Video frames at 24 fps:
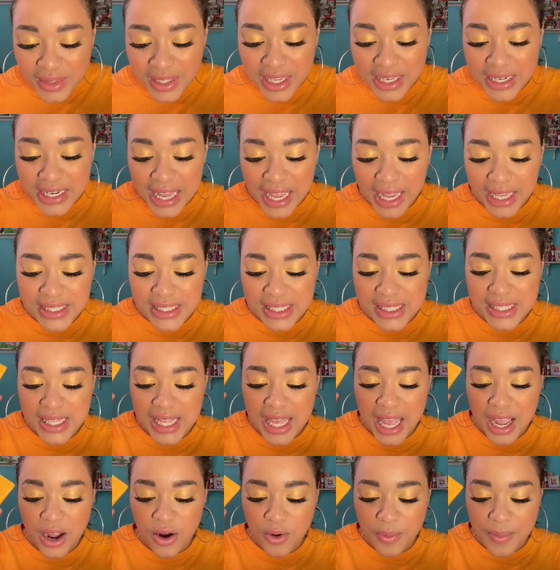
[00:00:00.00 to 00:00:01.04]
Next is the
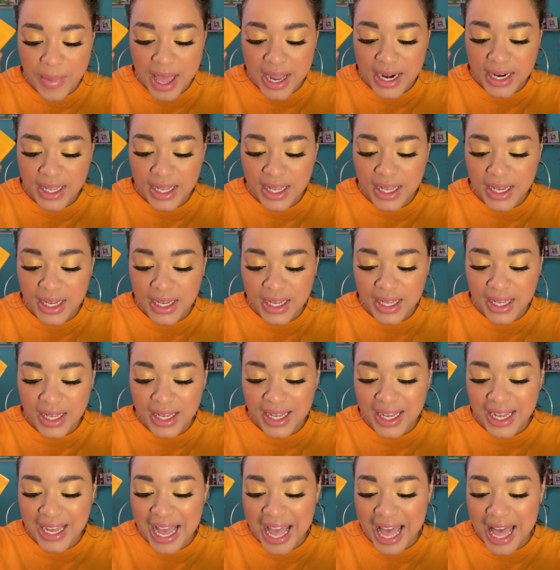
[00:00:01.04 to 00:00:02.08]
Aromatica
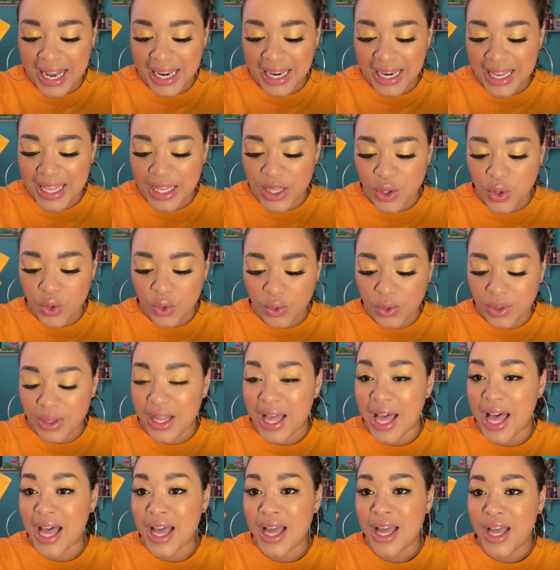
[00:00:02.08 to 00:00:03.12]

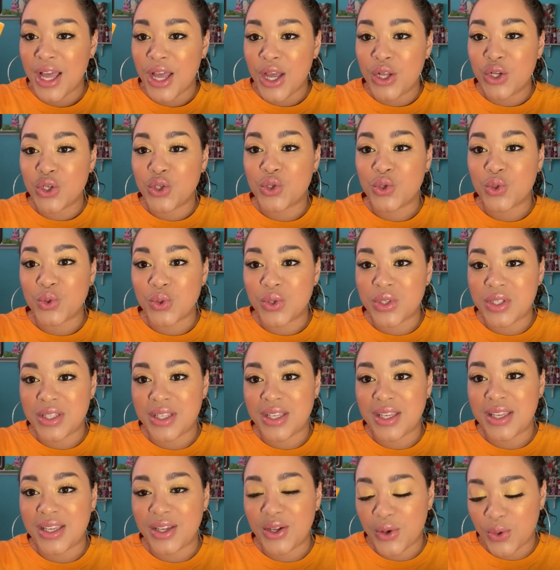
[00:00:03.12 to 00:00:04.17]
Calendula
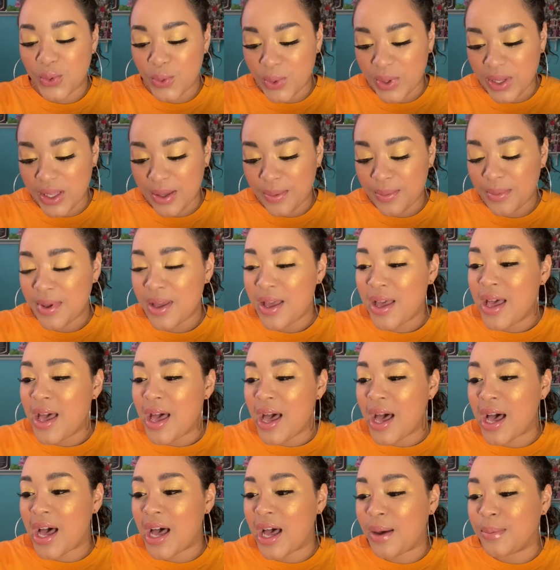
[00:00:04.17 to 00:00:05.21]
Juicy Cream.
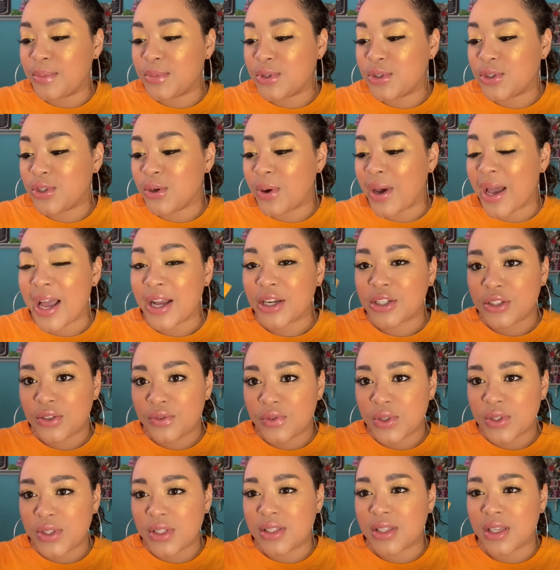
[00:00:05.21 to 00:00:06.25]
Um, so I actually
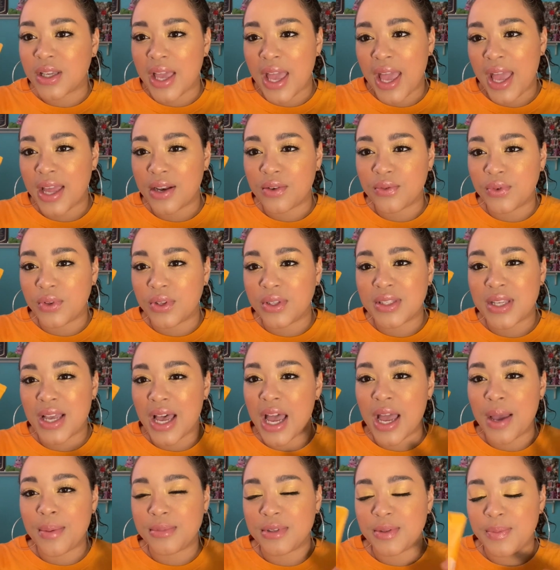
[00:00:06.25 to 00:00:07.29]
used this a handful of
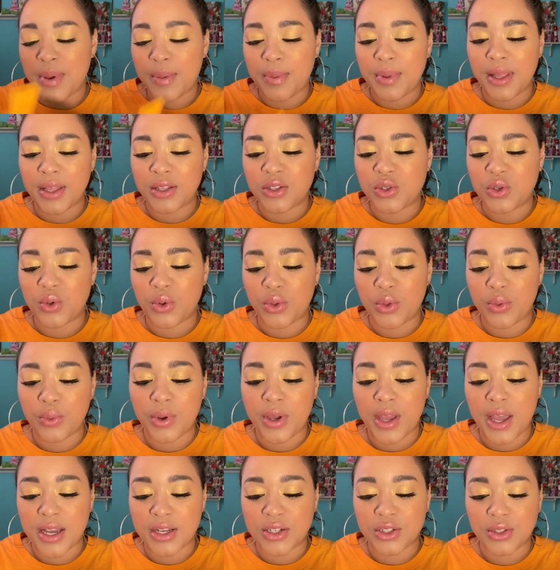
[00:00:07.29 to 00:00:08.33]
times, maybe like two or
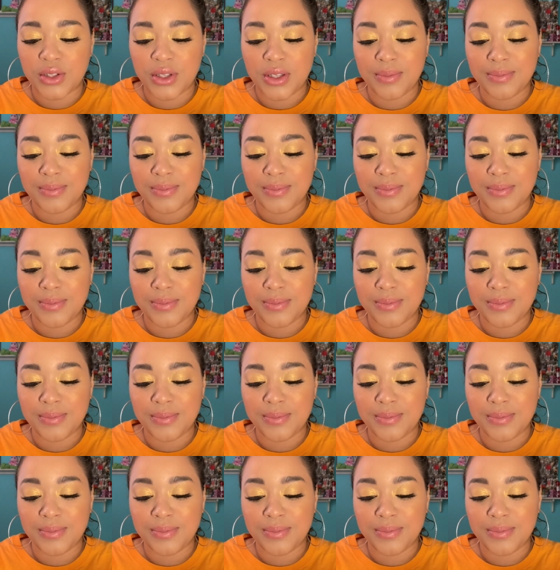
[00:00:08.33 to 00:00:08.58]
three actually.